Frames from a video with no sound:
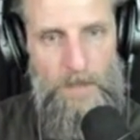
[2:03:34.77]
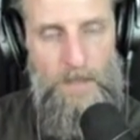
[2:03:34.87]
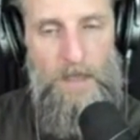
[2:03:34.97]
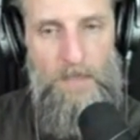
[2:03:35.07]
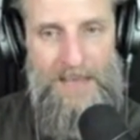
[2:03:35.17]

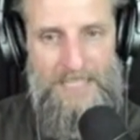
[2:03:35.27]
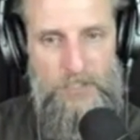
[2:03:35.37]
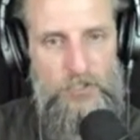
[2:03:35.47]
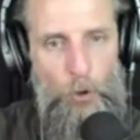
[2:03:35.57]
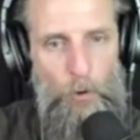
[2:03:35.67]
that
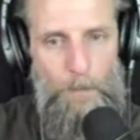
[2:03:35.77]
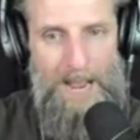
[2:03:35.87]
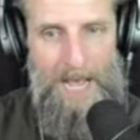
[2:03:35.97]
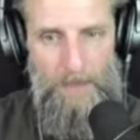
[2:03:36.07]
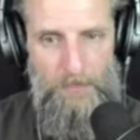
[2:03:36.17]
soul
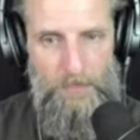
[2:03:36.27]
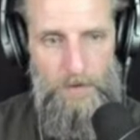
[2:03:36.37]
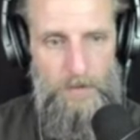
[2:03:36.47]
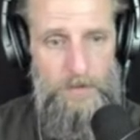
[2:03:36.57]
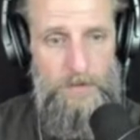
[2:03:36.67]
path
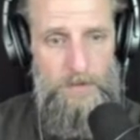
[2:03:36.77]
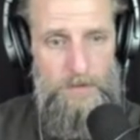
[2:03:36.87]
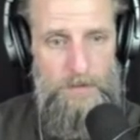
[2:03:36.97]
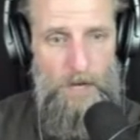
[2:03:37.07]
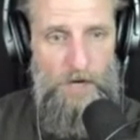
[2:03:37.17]

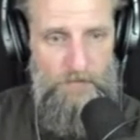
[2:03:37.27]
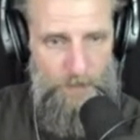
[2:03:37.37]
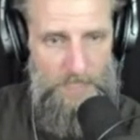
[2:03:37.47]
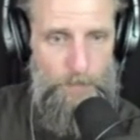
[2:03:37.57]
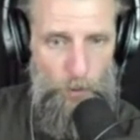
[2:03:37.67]
of
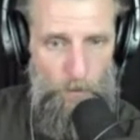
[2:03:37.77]
people